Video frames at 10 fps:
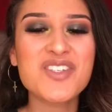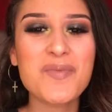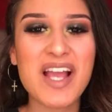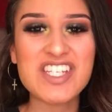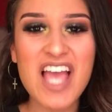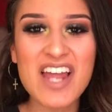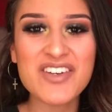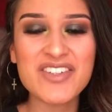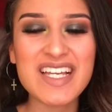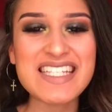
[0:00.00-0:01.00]
to my
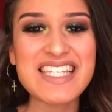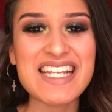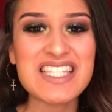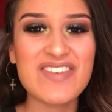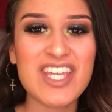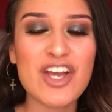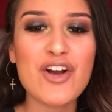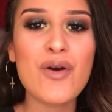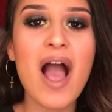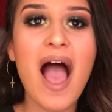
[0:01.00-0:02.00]
channel. In today's
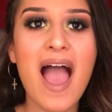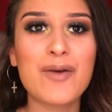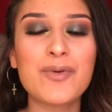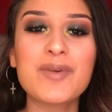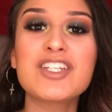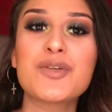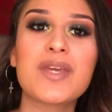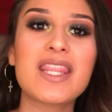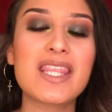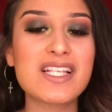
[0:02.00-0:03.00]
video, I will be
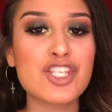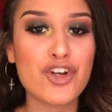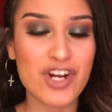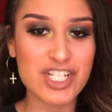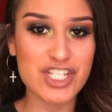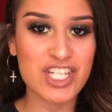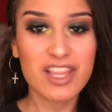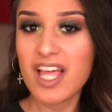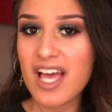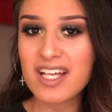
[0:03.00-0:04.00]
doing this grungy
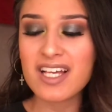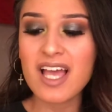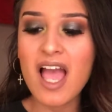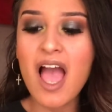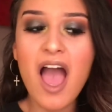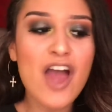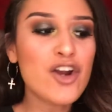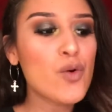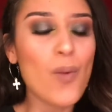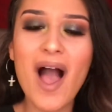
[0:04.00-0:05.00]
look. I don't
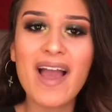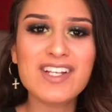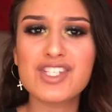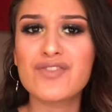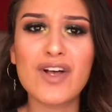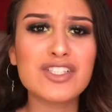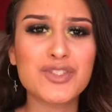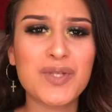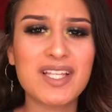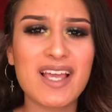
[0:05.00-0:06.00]
know why, I just felt
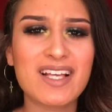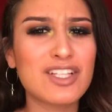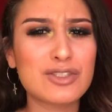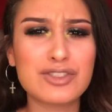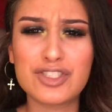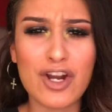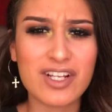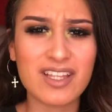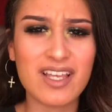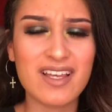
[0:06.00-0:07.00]
doing like a little
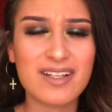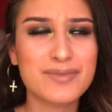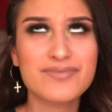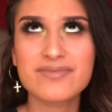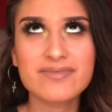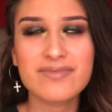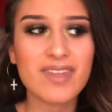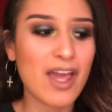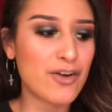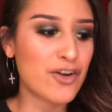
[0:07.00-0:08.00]
dark look.
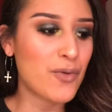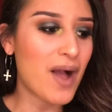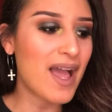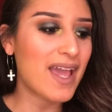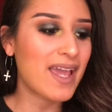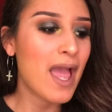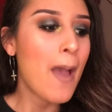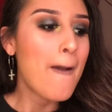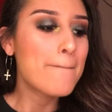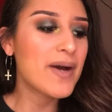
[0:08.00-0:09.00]
I don't know why,
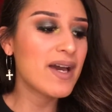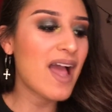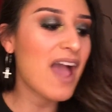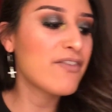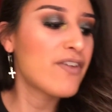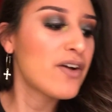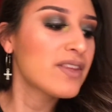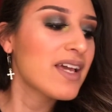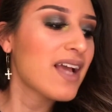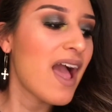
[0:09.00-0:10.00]
but I felt
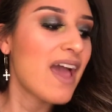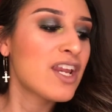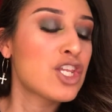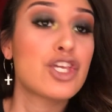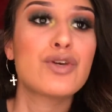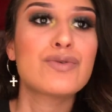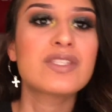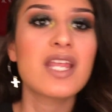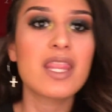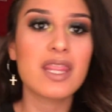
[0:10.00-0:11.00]
like I hadn't
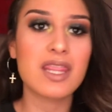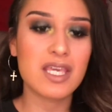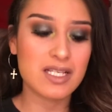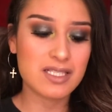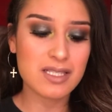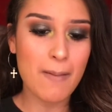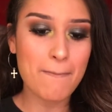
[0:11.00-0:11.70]
used this